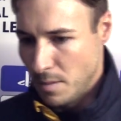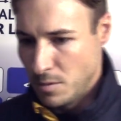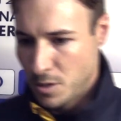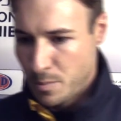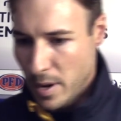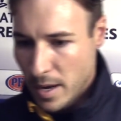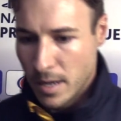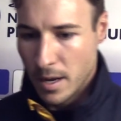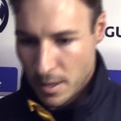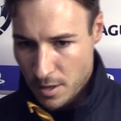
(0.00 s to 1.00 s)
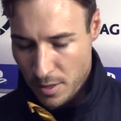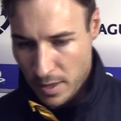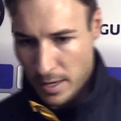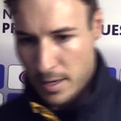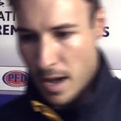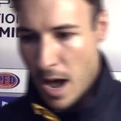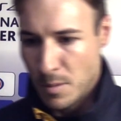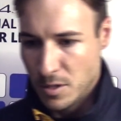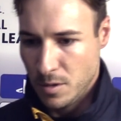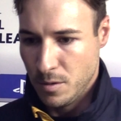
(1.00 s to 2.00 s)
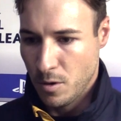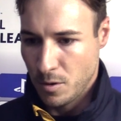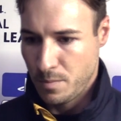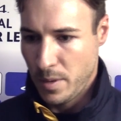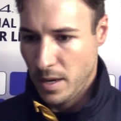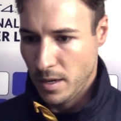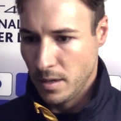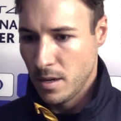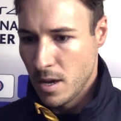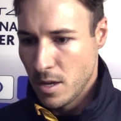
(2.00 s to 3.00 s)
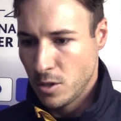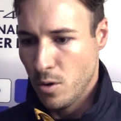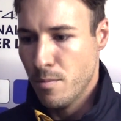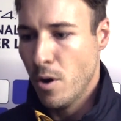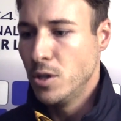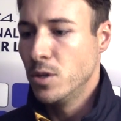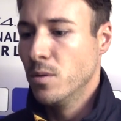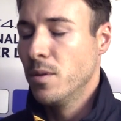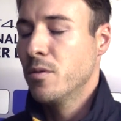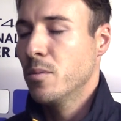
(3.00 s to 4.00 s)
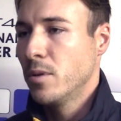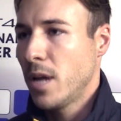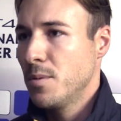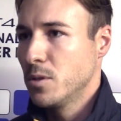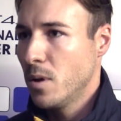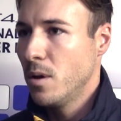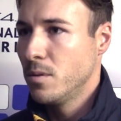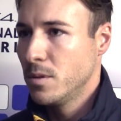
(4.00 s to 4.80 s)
just being, I think, calmness and not being so emotional in the football game as well.